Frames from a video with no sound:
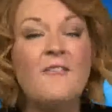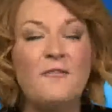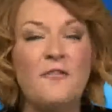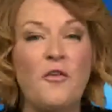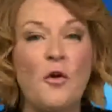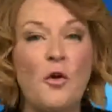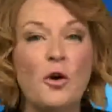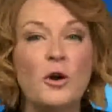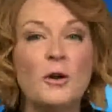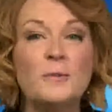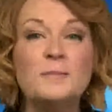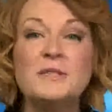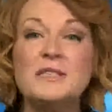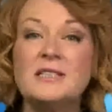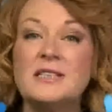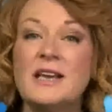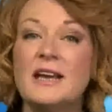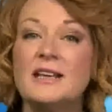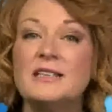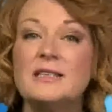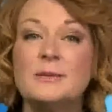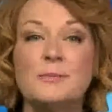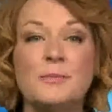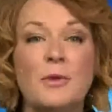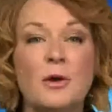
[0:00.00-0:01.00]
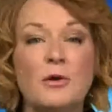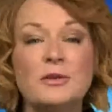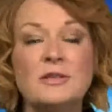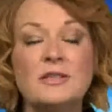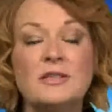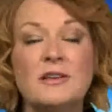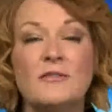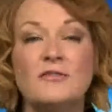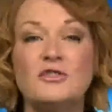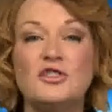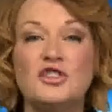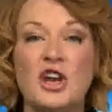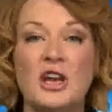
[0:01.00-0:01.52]
Forbes says
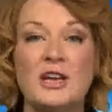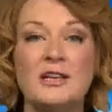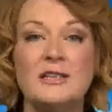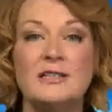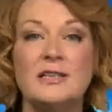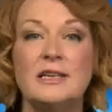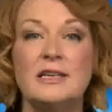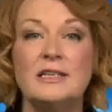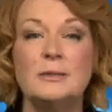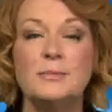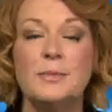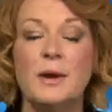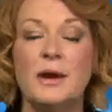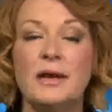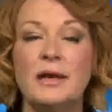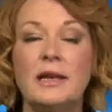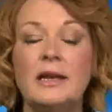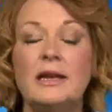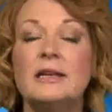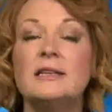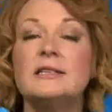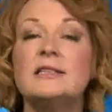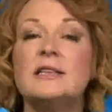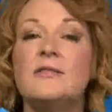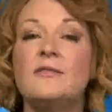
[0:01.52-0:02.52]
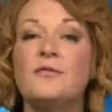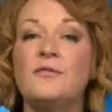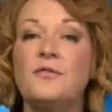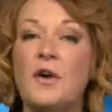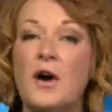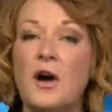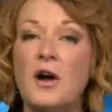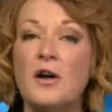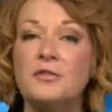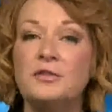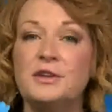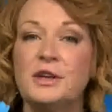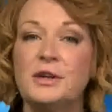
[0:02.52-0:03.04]
most of Jay Z's money is
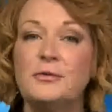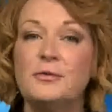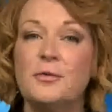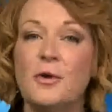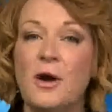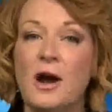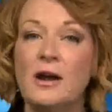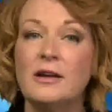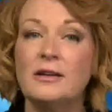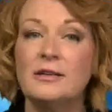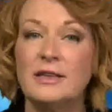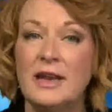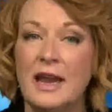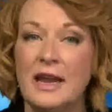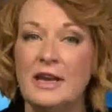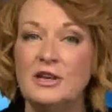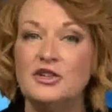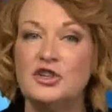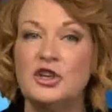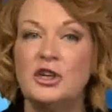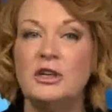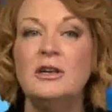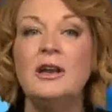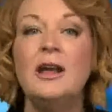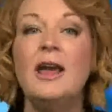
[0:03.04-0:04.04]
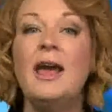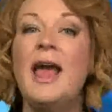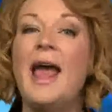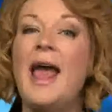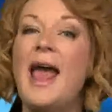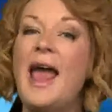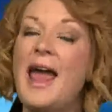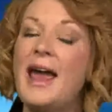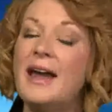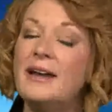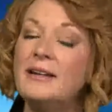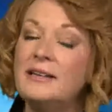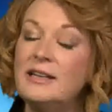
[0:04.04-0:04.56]
involved in Roc Nation
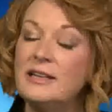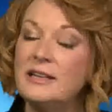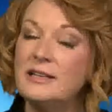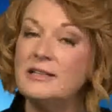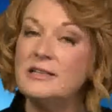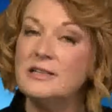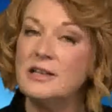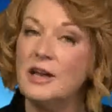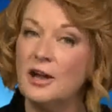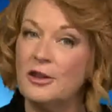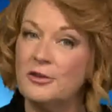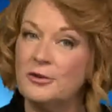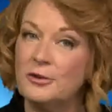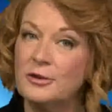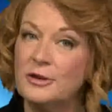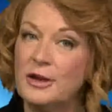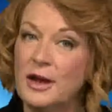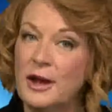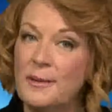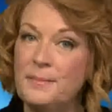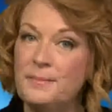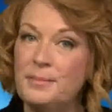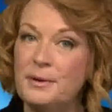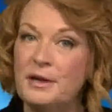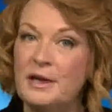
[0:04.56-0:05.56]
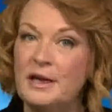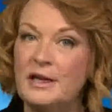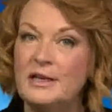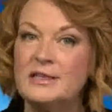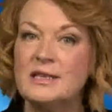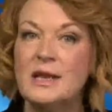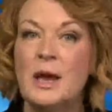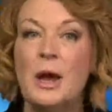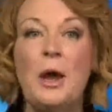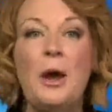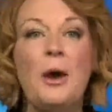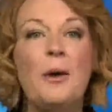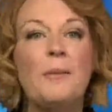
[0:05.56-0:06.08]
and his other
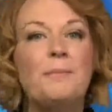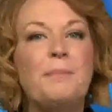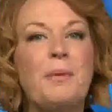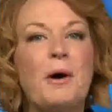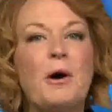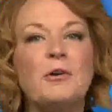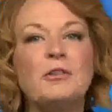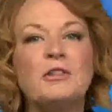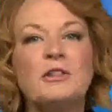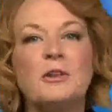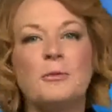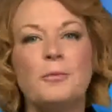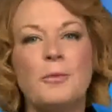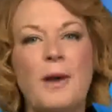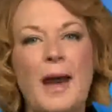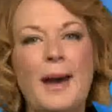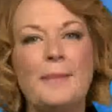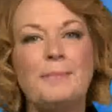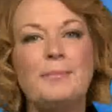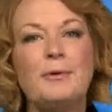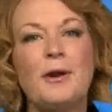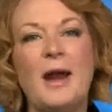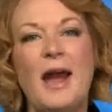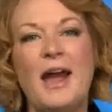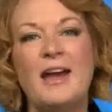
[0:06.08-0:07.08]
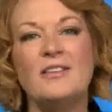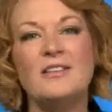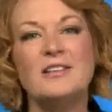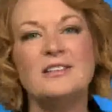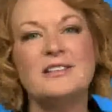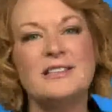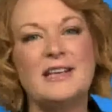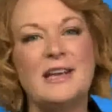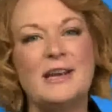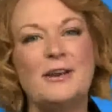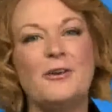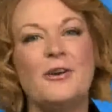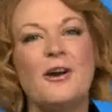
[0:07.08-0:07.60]
companies. Both the rapper and the
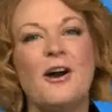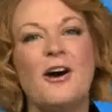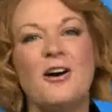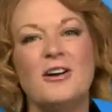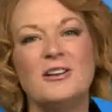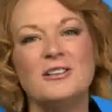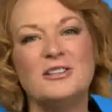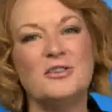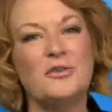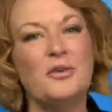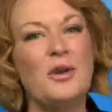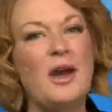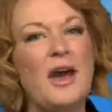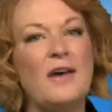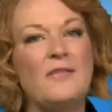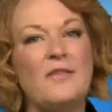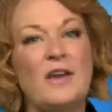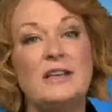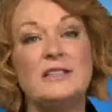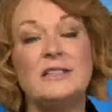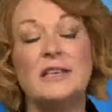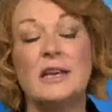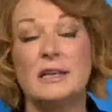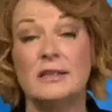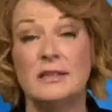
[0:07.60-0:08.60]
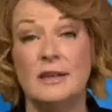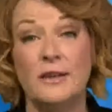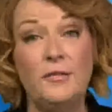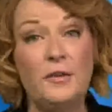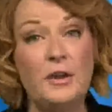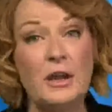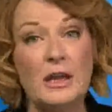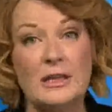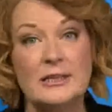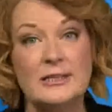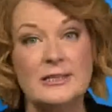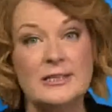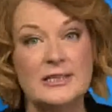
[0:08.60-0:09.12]
singer also have a
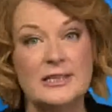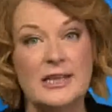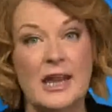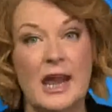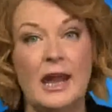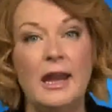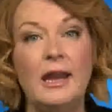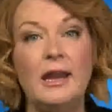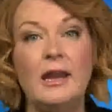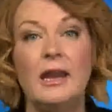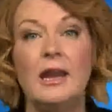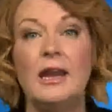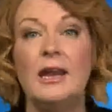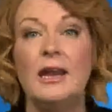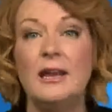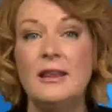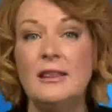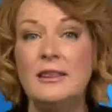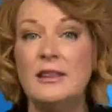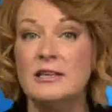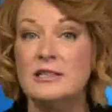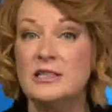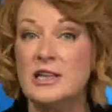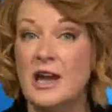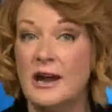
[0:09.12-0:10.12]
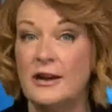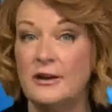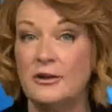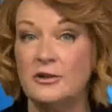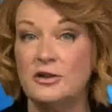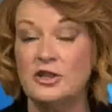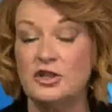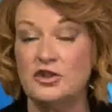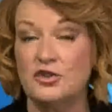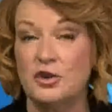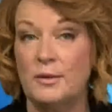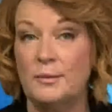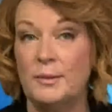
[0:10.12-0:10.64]
significant stake in the
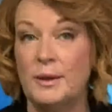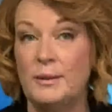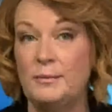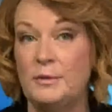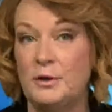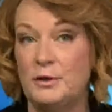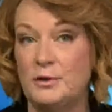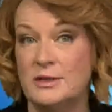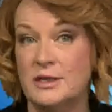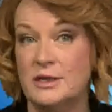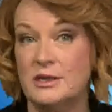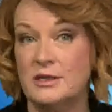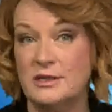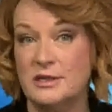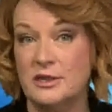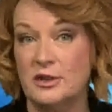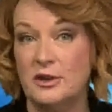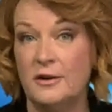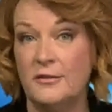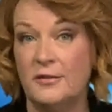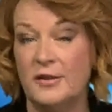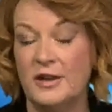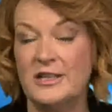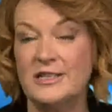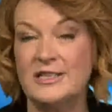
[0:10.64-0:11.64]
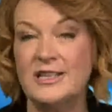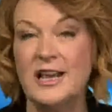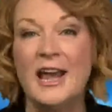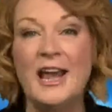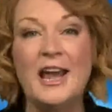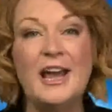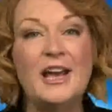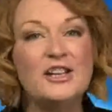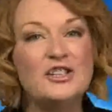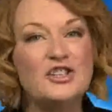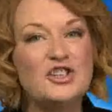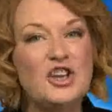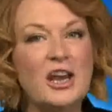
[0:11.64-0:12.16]
Tidal streaming music music service.
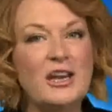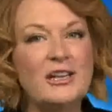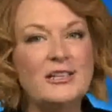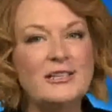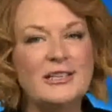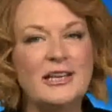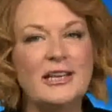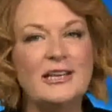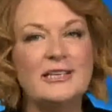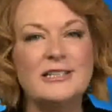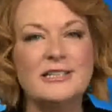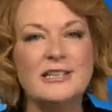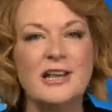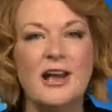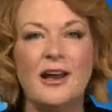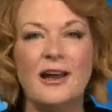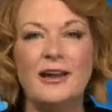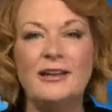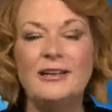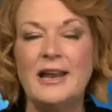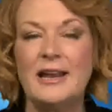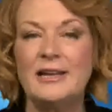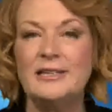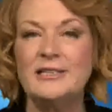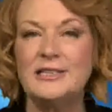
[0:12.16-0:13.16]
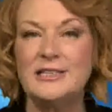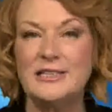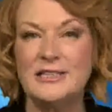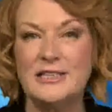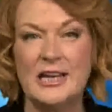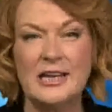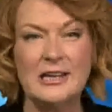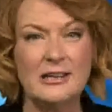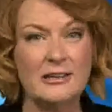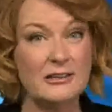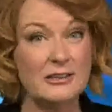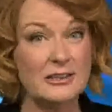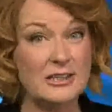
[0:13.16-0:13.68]
Jay Z signed a
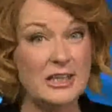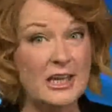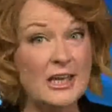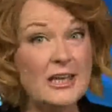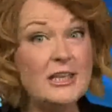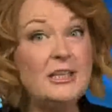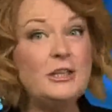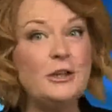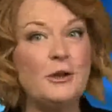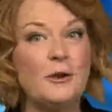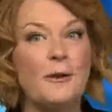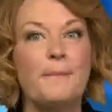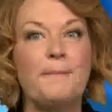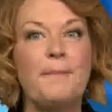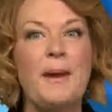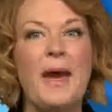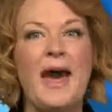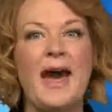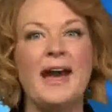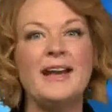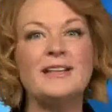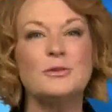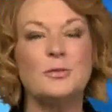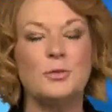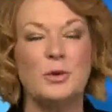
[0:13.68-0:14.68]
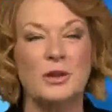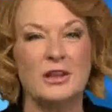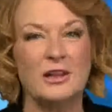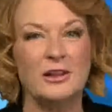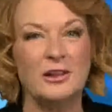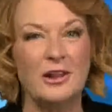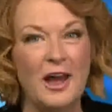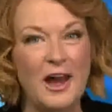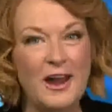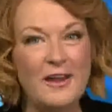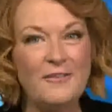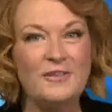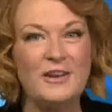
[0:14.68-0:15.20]
10 year pact with
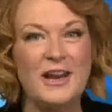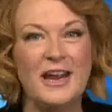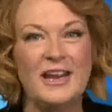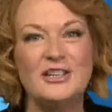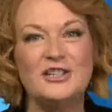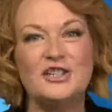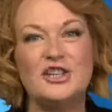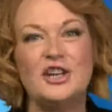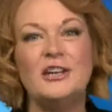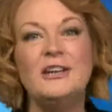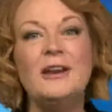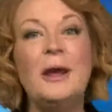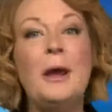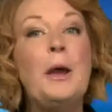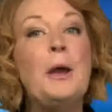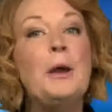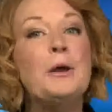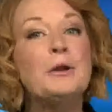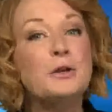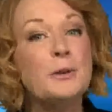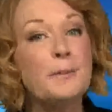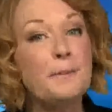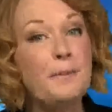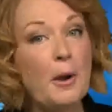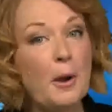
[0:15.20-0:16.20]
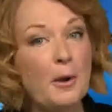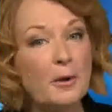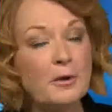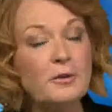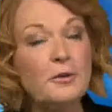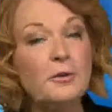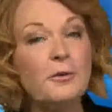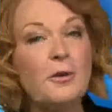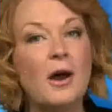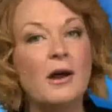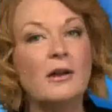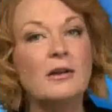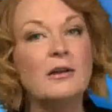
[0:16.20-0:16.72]
Live Nation to
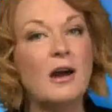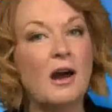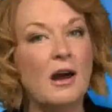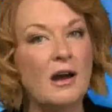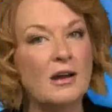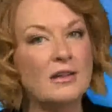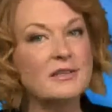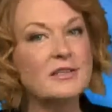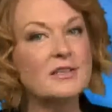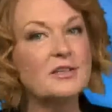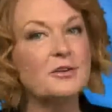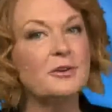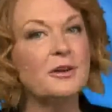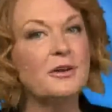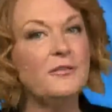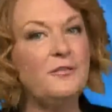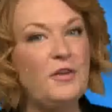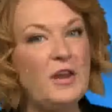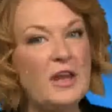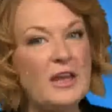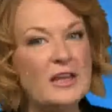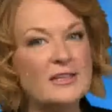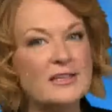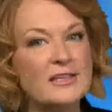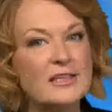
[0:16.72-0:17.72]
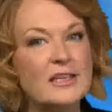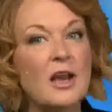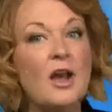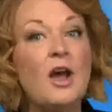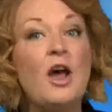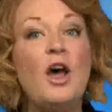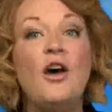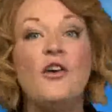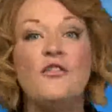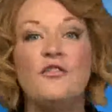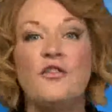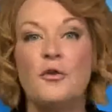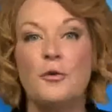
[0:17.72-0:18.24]
partner on concert events.
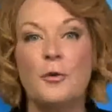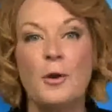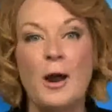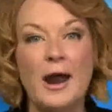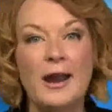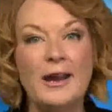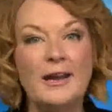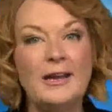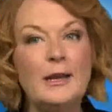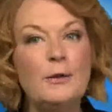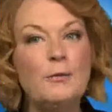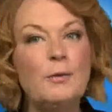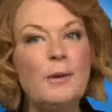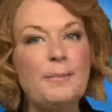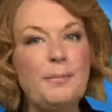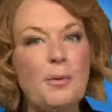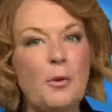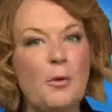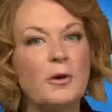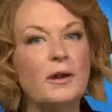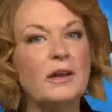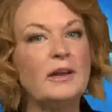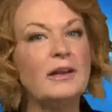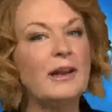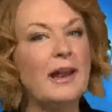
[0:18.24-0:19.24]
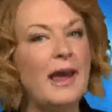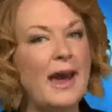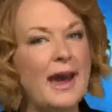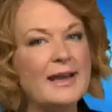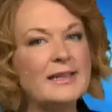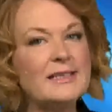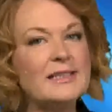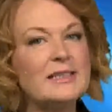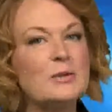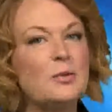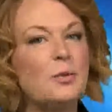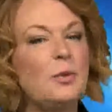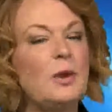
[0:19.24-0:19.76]
Variety reported
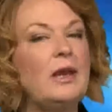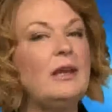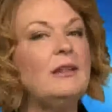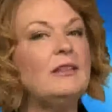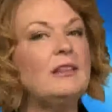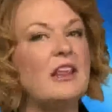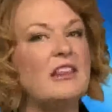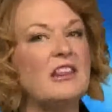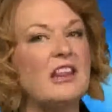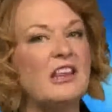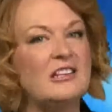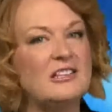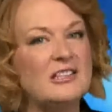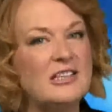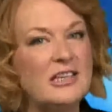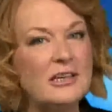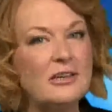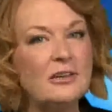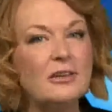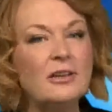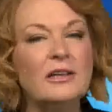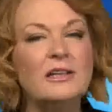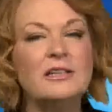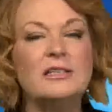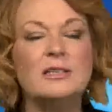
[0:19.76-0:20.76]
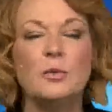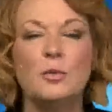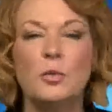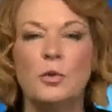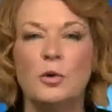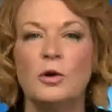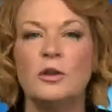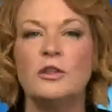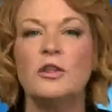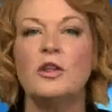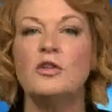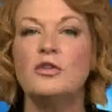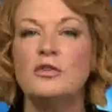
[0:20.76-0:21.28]
last week that the deal is
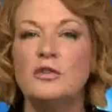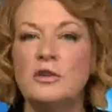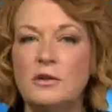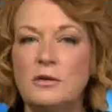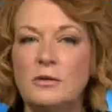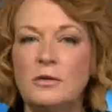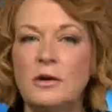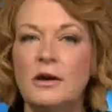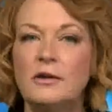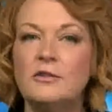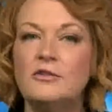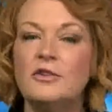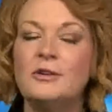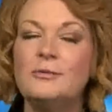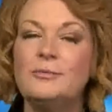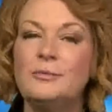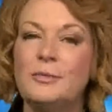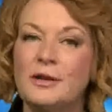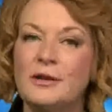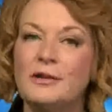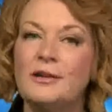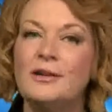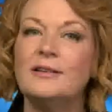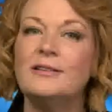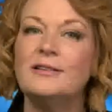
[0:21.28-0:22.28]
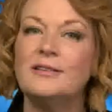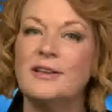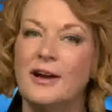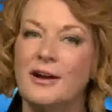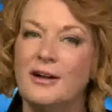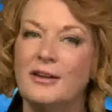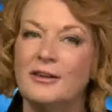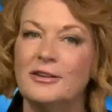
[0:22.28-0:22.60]
worth $200 million.